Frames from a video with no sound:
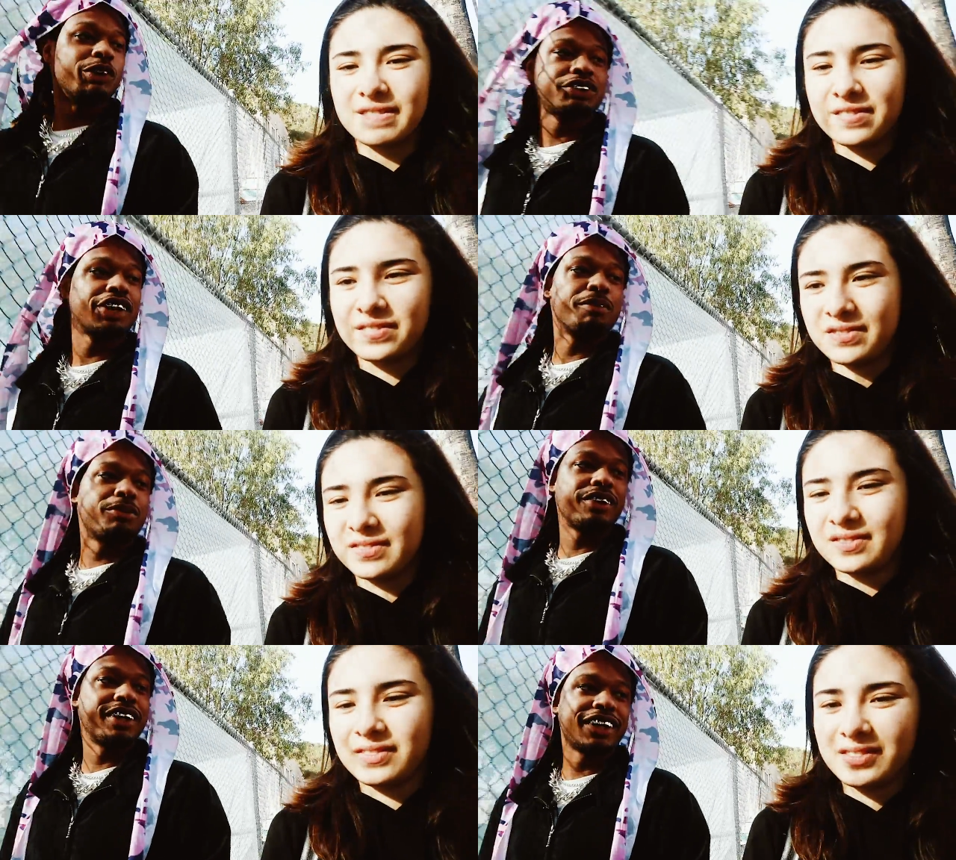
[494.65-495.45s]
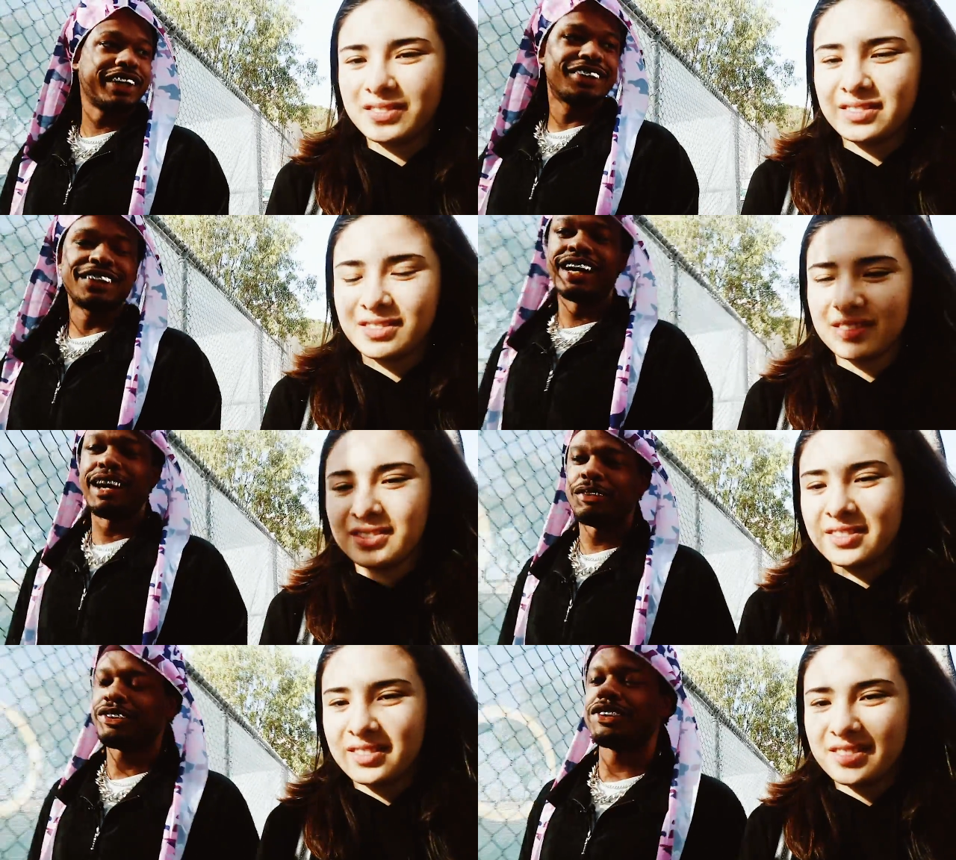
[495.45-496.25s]
Speaker 1: no skateboarding like it's not
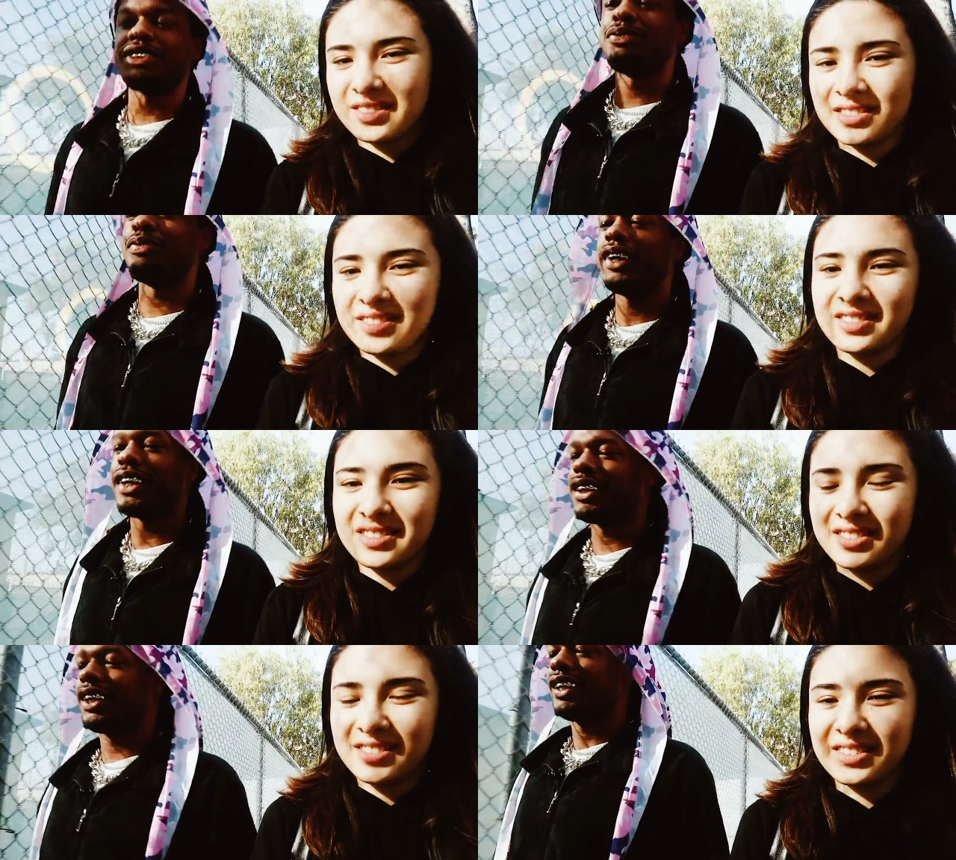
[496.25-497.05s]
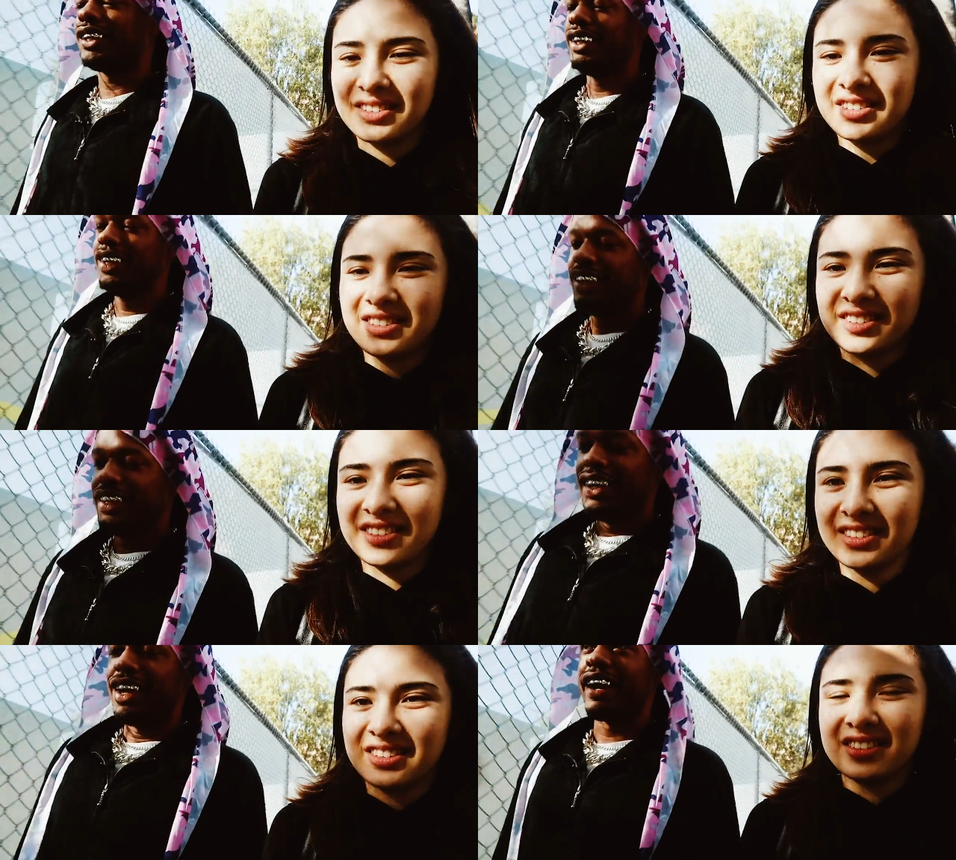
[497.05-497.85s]
happening so I was like fuck like
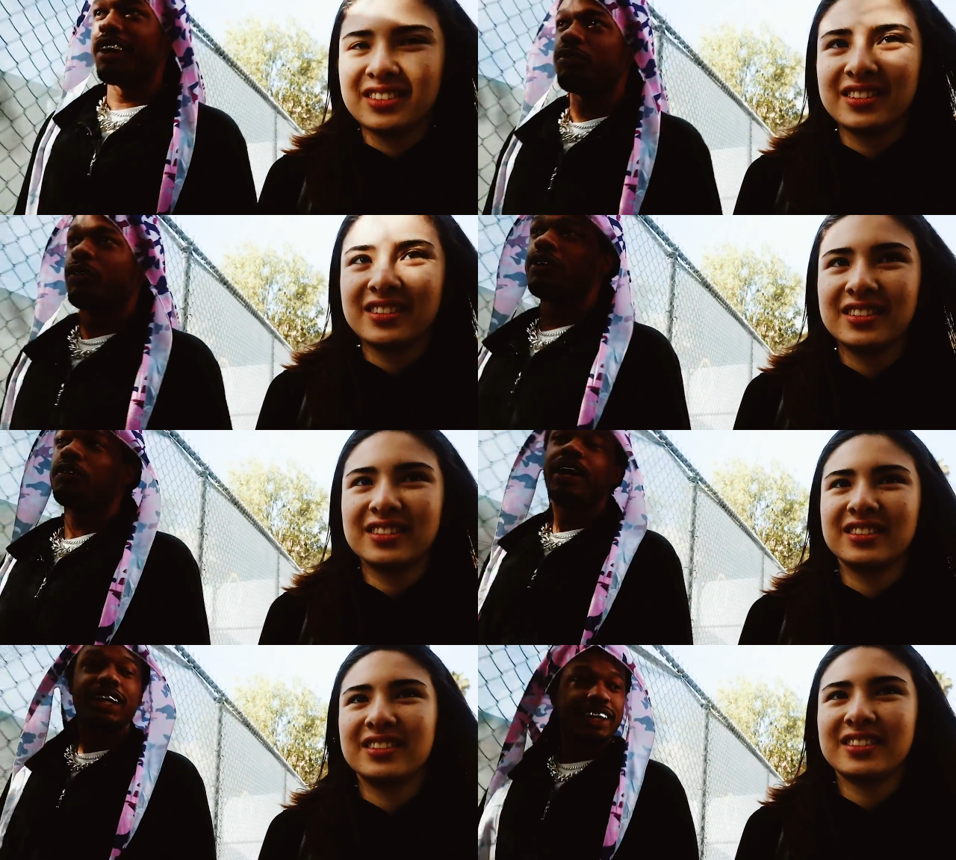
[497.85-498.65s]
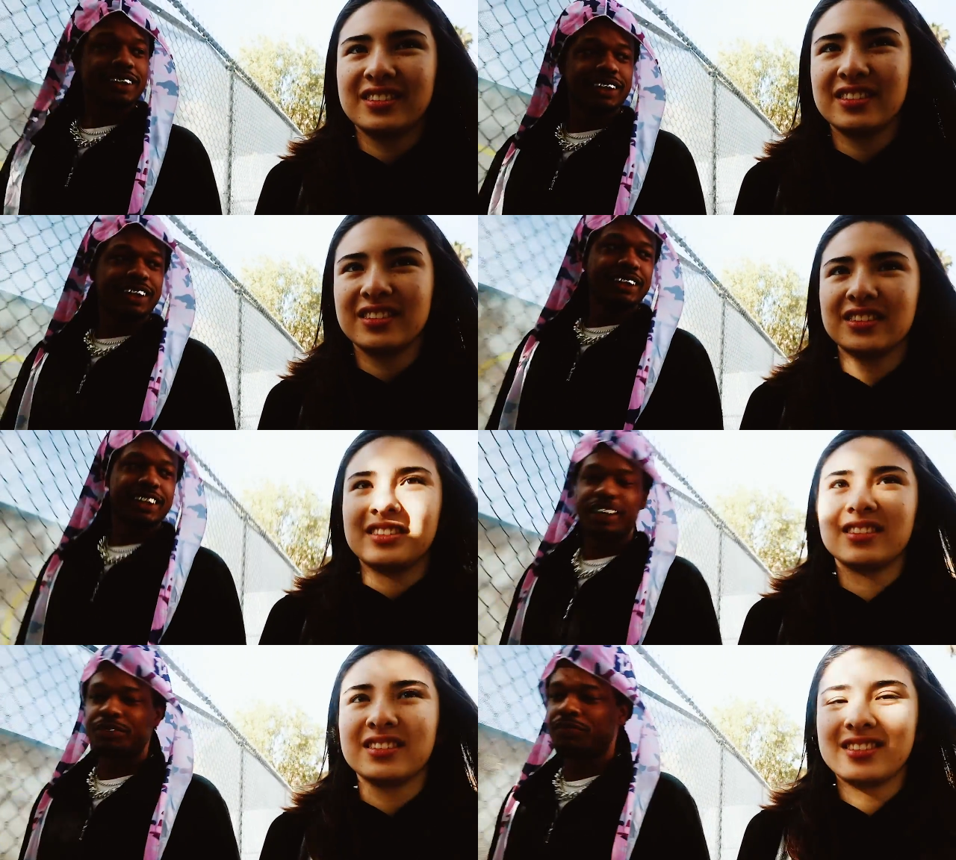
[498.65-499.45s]
I gotta whatever my next thing
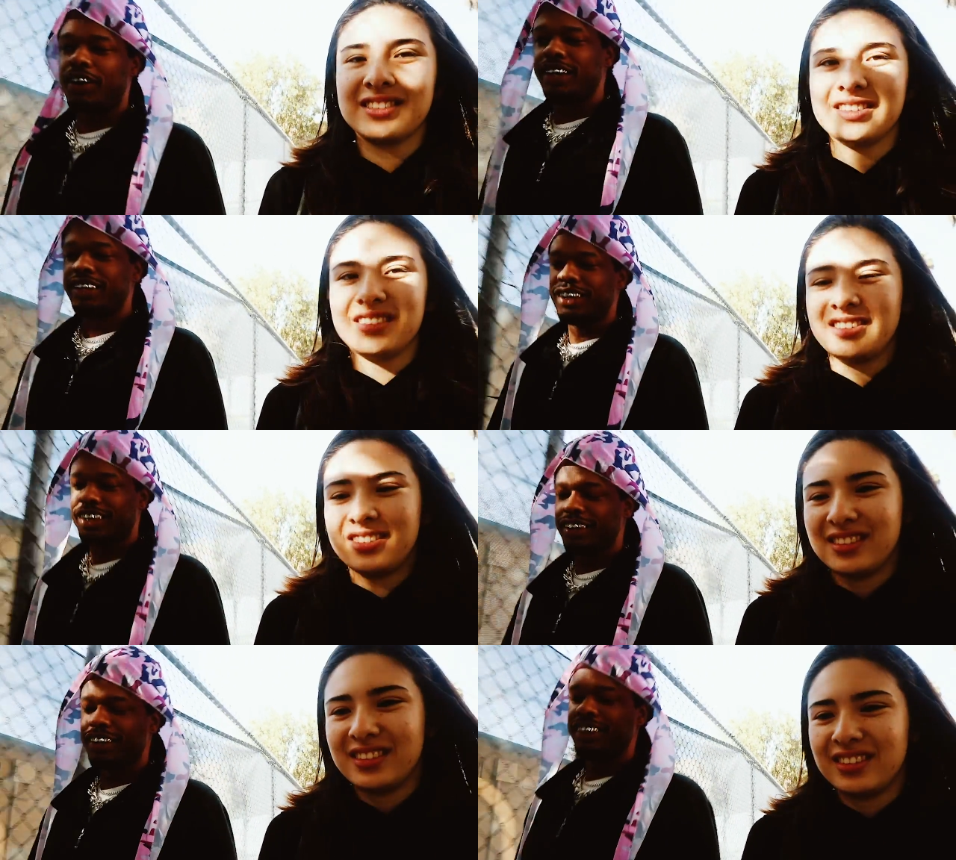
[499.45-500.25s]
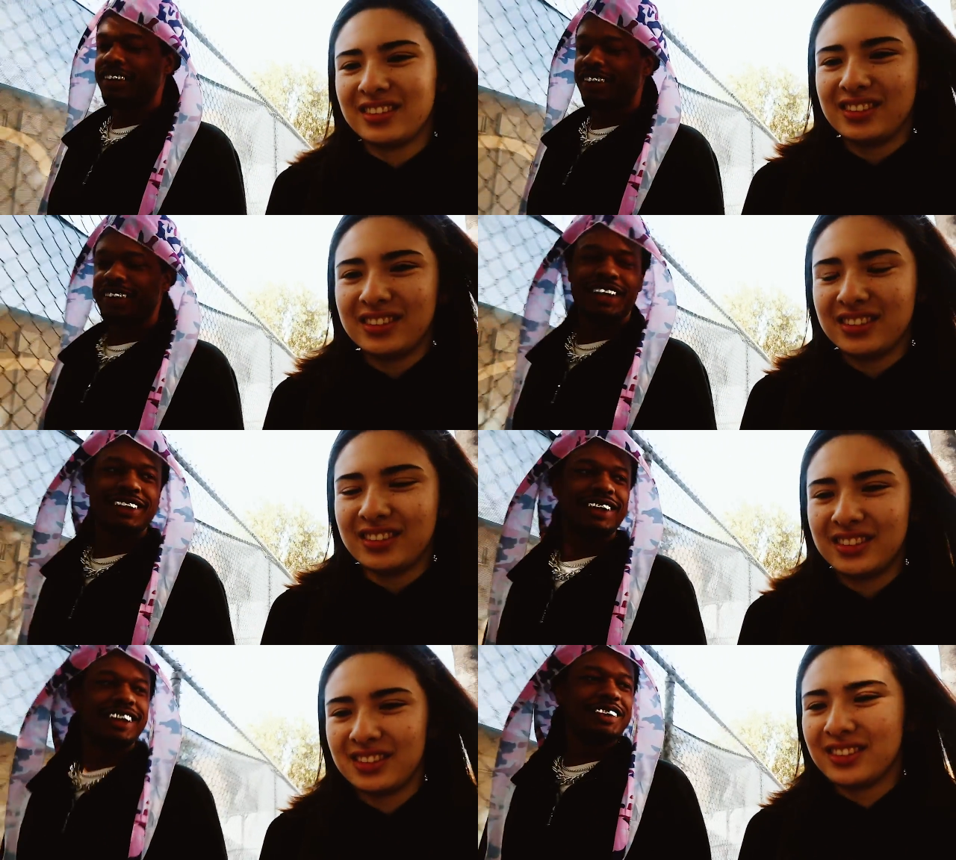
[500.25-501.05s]
is, I gotta find it and
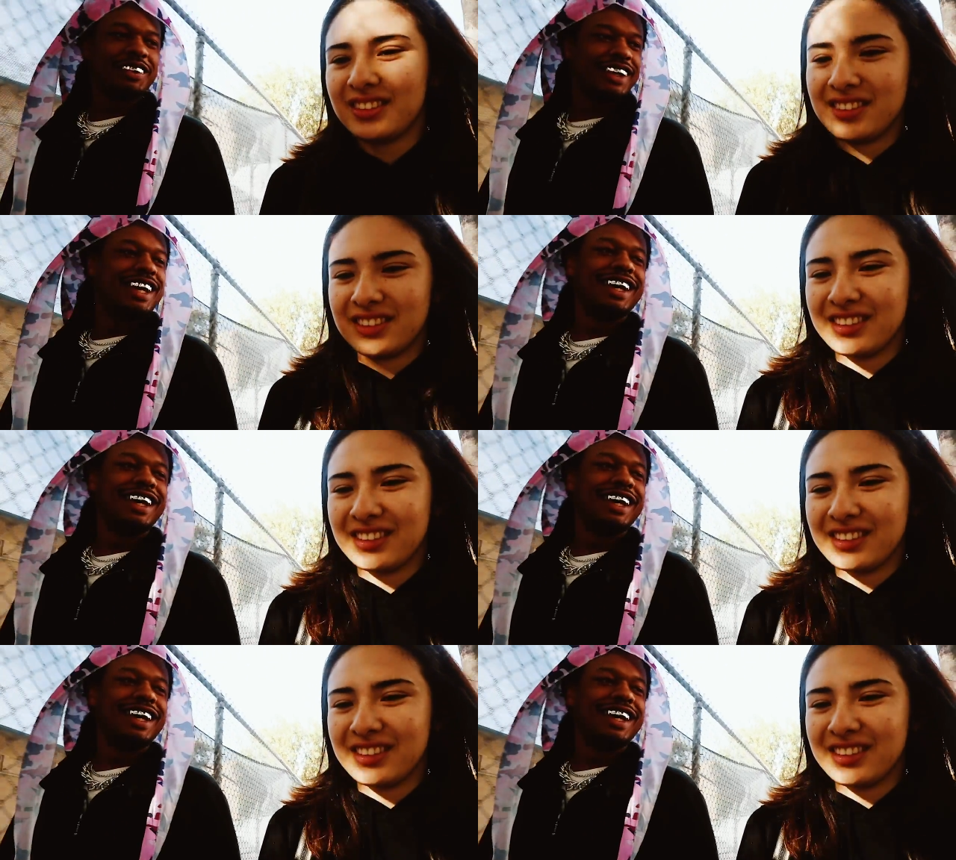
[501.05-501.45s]
not tell anyone.